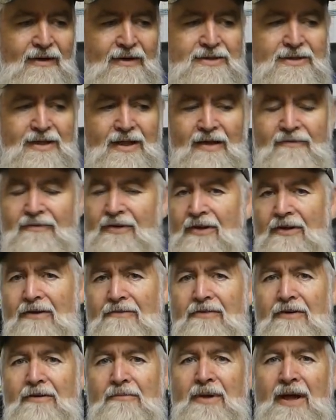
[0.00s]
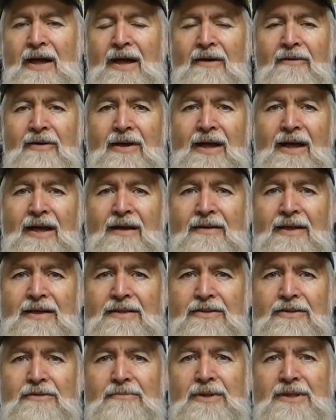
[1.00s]
I still haven't heard from them about our account. They're
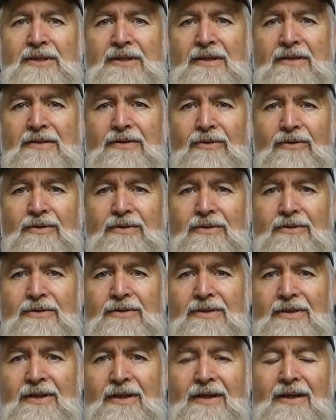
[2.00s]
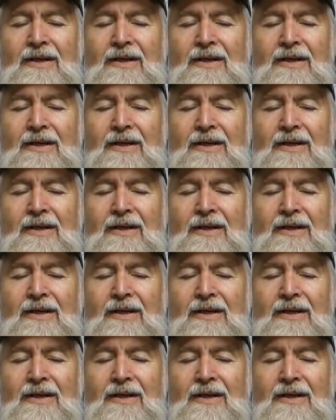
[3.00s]
too busy to talk to us.